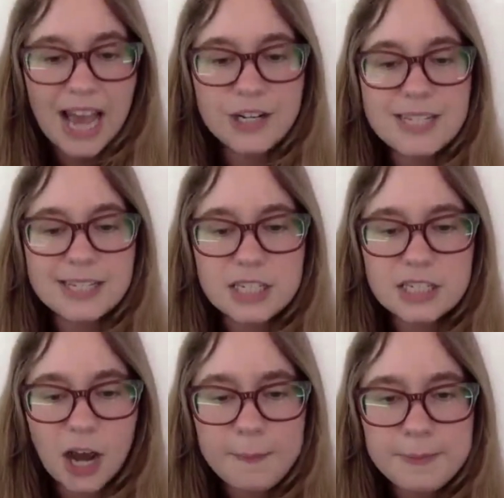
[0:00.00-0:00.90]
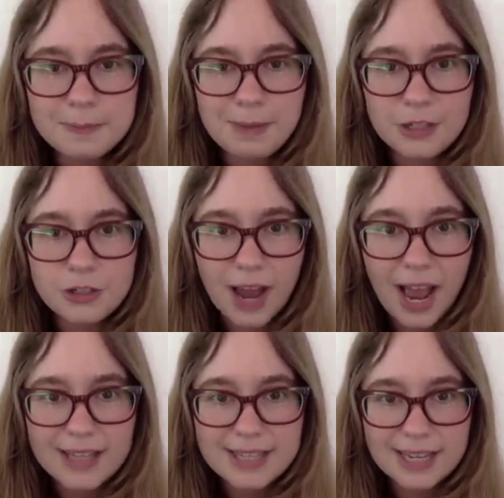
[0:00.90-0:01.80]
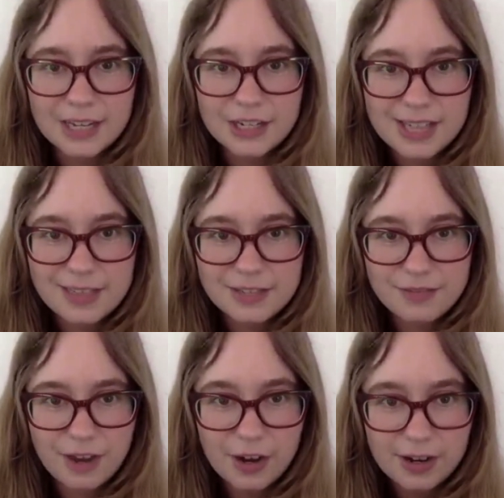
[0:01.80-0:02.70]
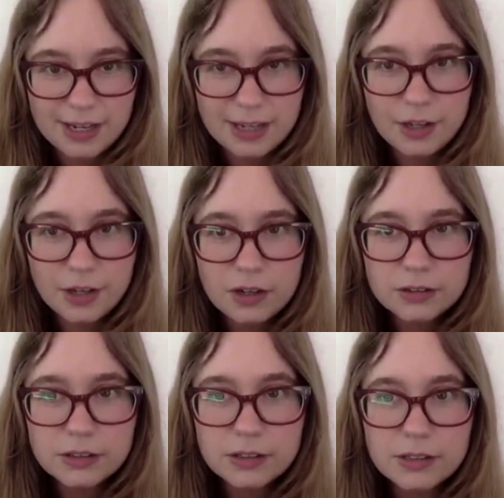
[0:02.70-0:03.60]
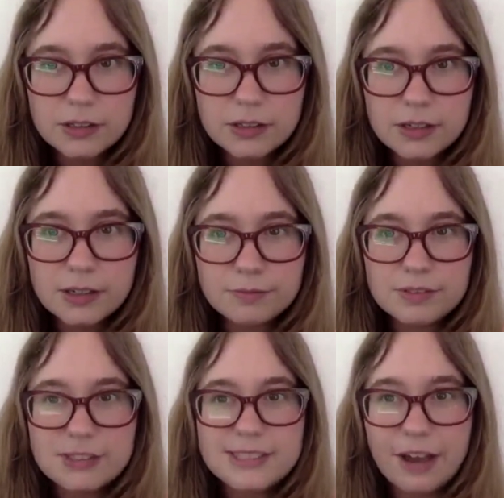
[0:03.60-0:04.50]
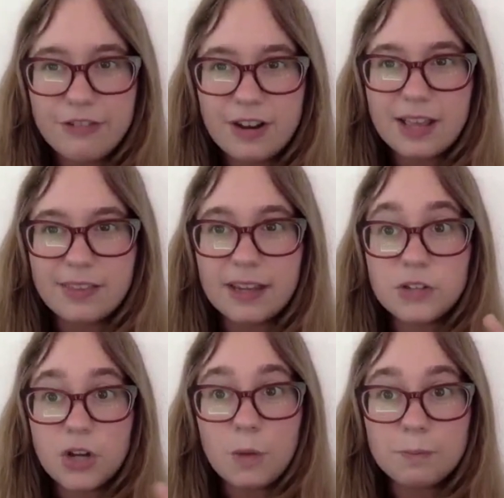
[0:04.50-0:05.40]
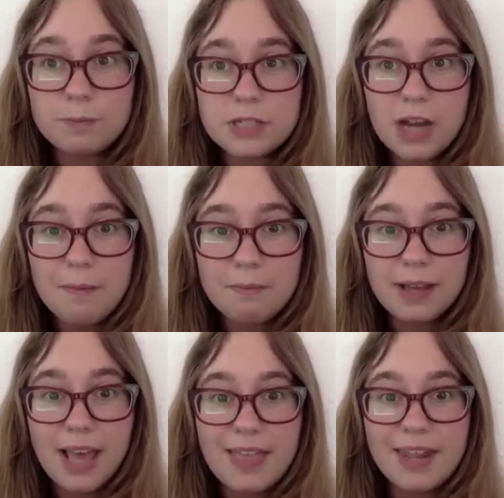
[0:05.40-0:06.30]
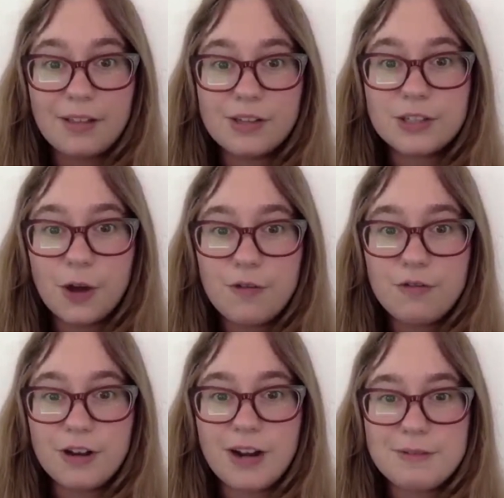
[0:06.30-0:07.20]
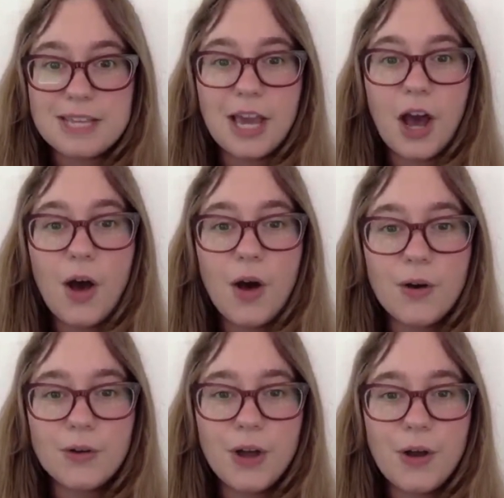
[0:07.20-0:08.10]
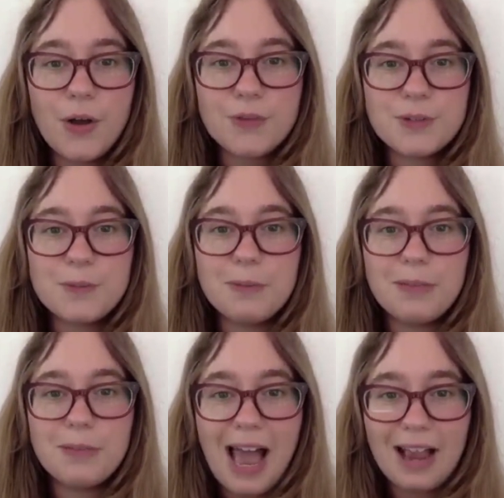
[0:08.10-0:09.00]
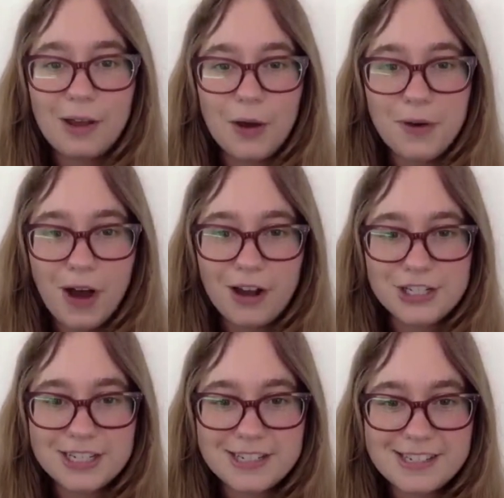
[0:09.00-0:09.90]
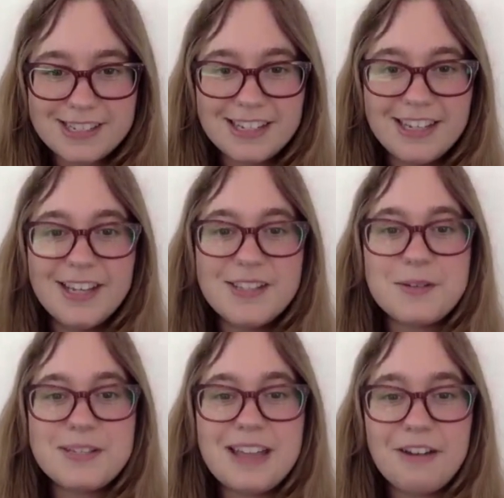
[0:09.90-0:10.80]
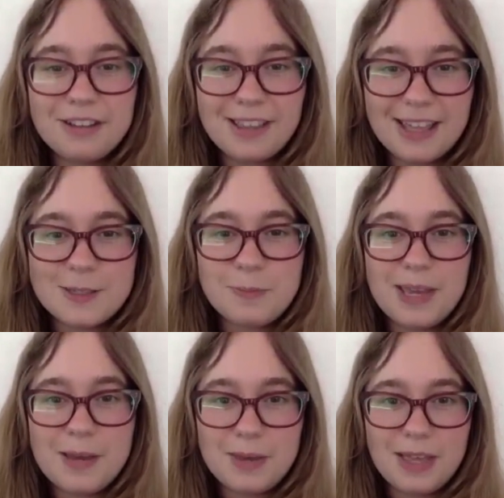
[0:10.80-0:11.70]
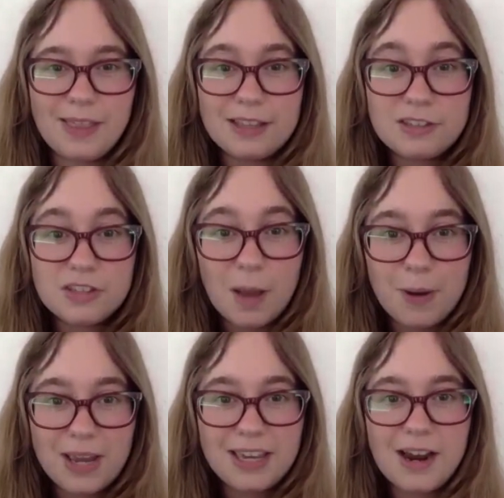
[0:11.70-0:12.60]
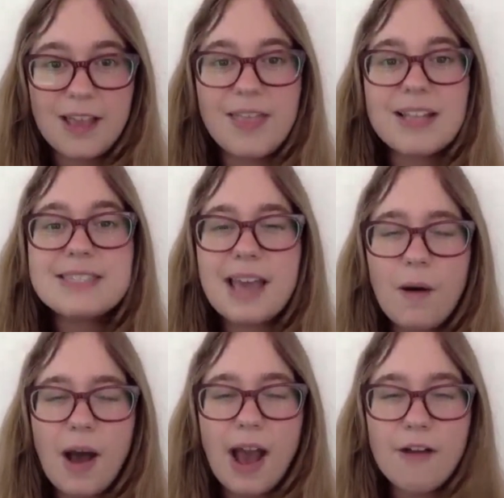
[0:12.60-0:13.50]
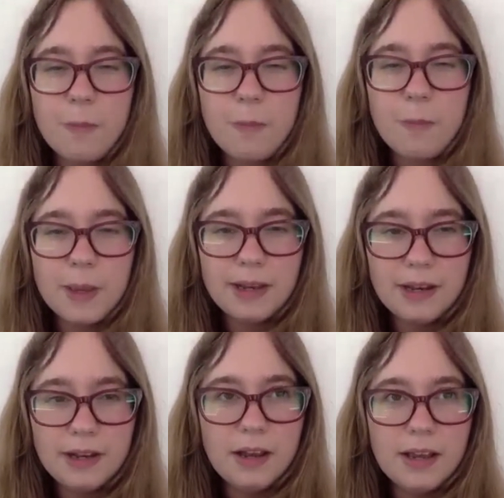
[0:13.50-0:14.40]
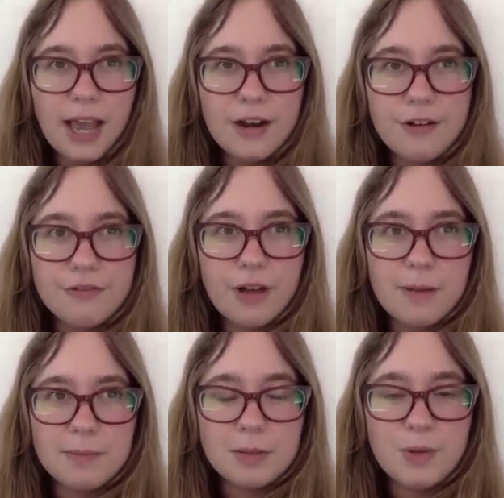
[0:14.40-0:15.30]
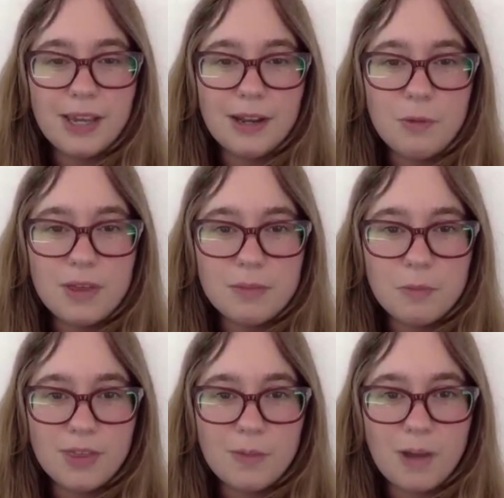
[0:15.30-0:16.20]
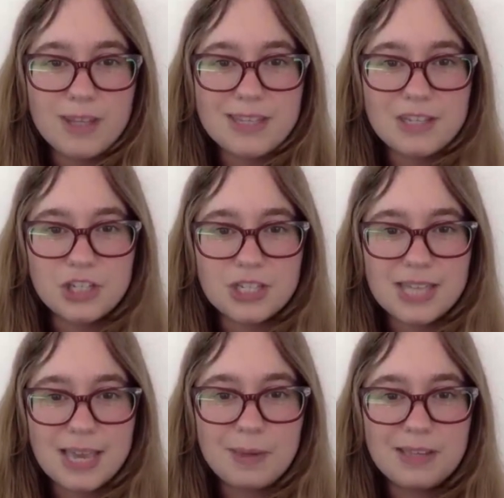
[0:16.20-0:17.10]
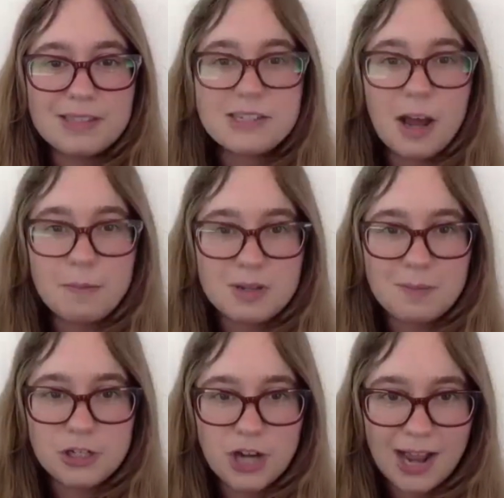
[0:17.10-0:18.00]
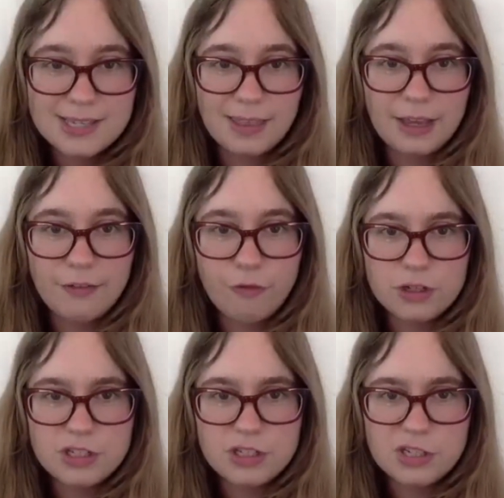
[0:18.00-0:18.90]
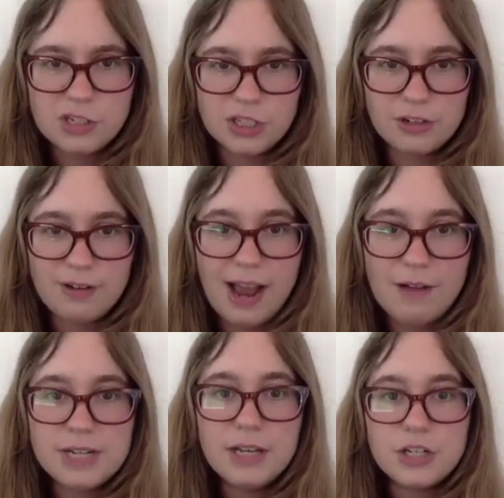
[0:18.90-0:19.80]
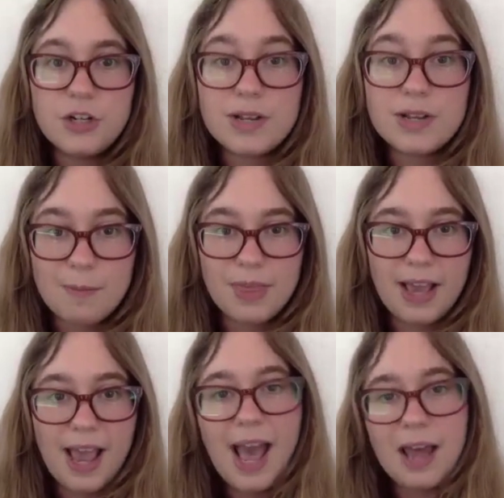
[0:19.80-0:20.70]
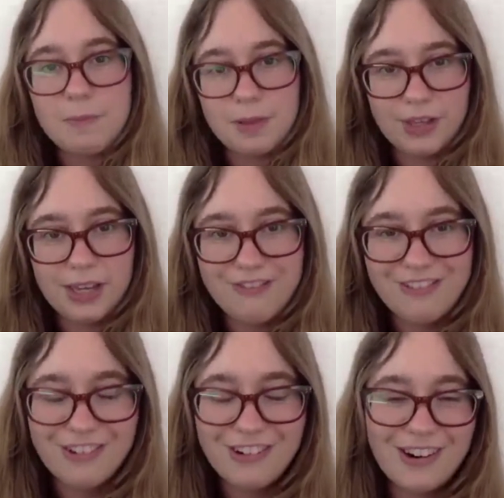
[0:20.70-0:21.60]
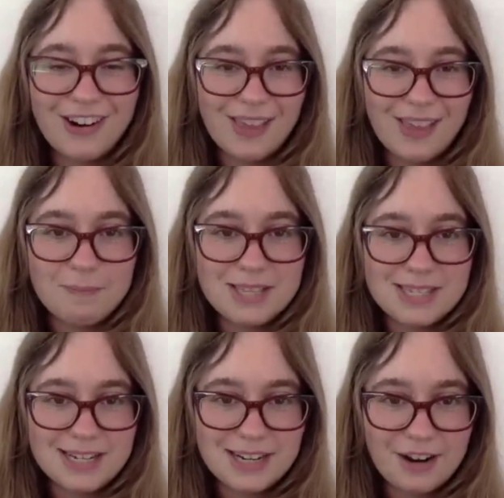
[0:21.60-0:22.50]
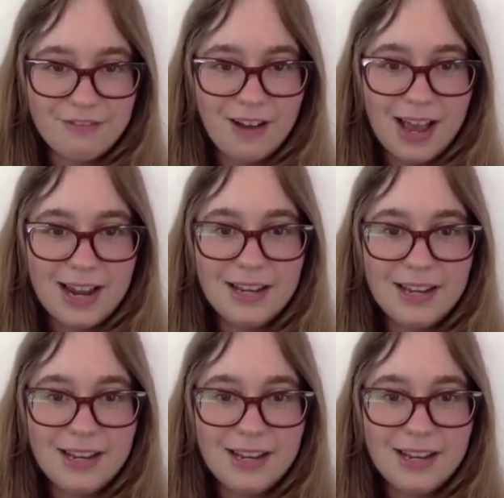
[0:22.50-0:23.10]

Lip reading: I just like stopped in my tracks. Like I just had this very definite like, nope, stop. And then I looked over and I was like, oh no, those are black cohoshes. So it's definitely like this plant being like, stop right here. And that's how I've been kind of communicated with more than once, is just like being stopped in my tracks and like forced to look around to notice something I had been looking for or like misidentified.